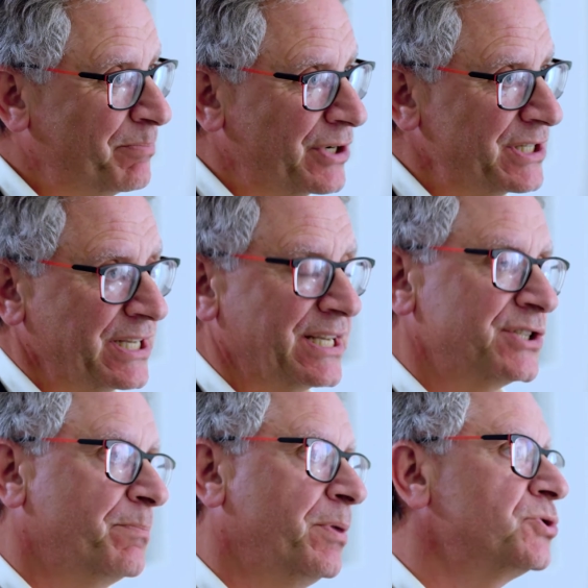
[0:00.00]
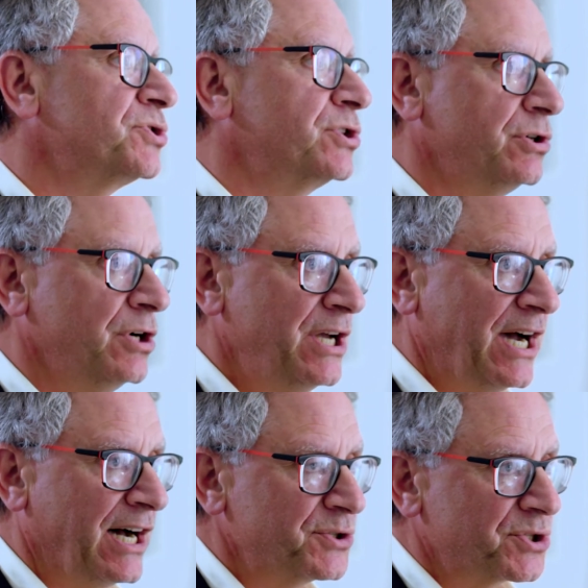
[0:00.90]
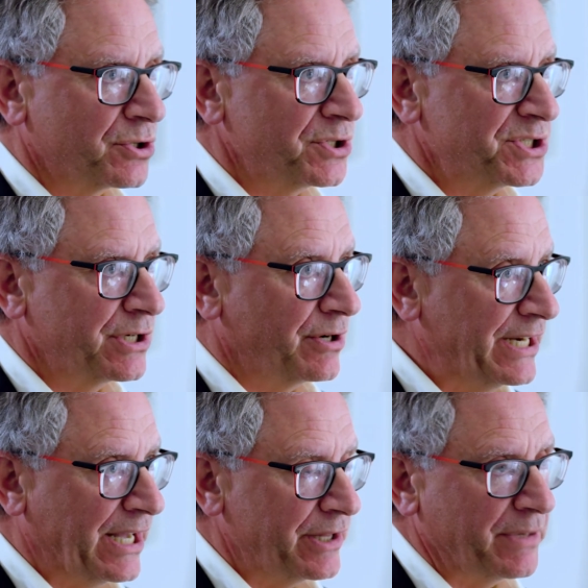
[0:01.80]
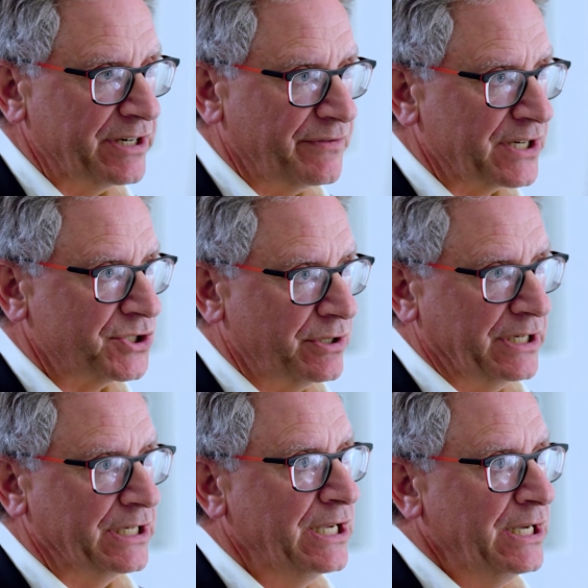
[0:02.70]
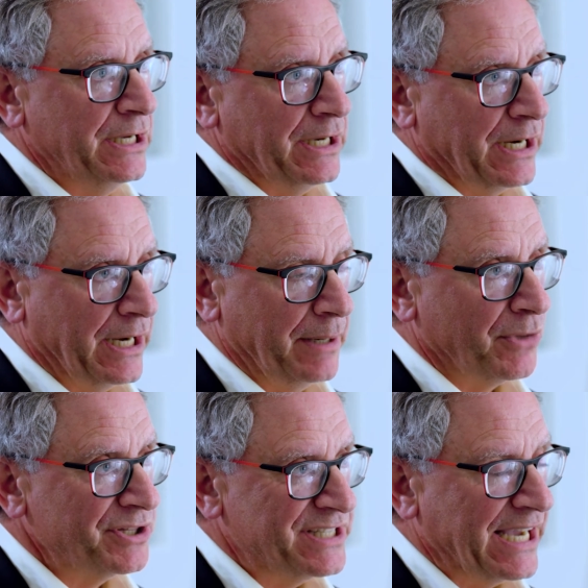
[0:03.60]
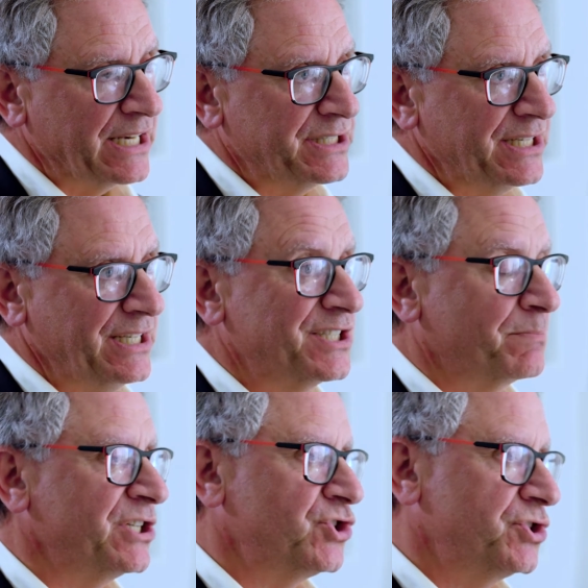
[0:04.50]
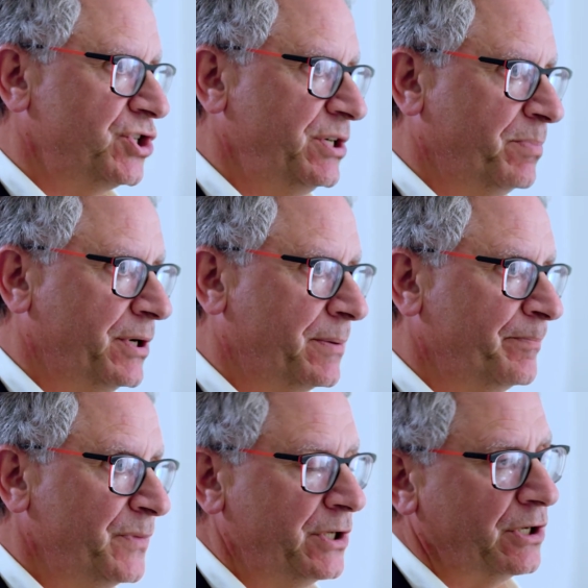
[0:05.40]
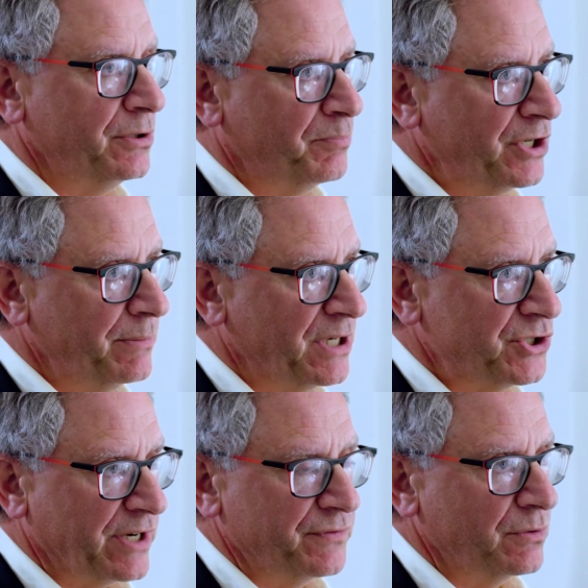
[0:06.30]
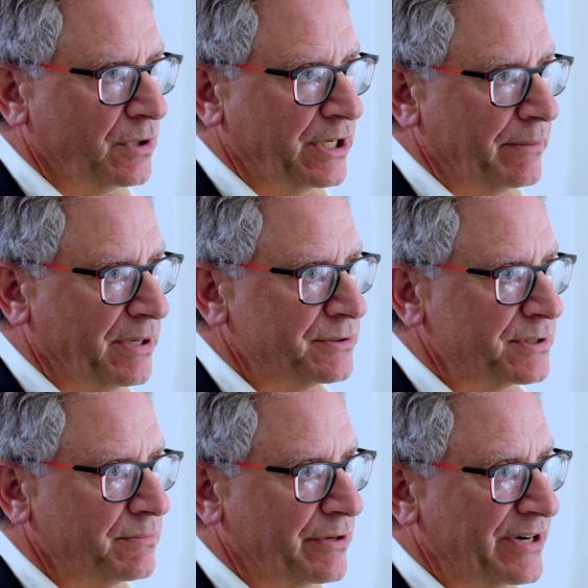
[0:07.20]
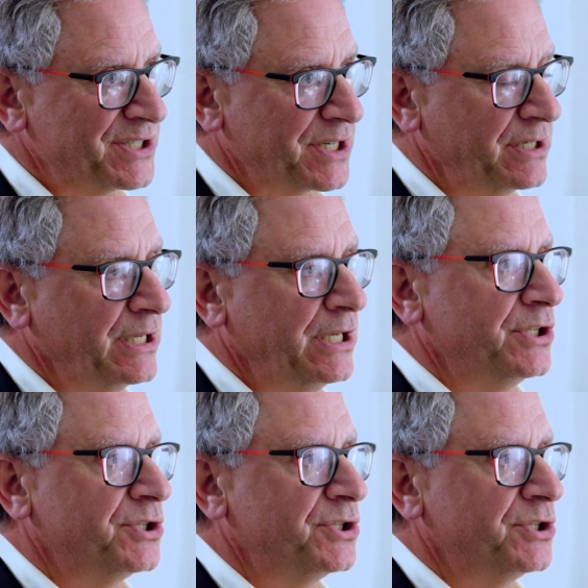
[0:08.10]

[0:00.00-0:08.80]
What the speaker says: printing, as opposed to outsourcing or any other manufacturing modality, is much cheaper. You pretty much have to worry about the resin,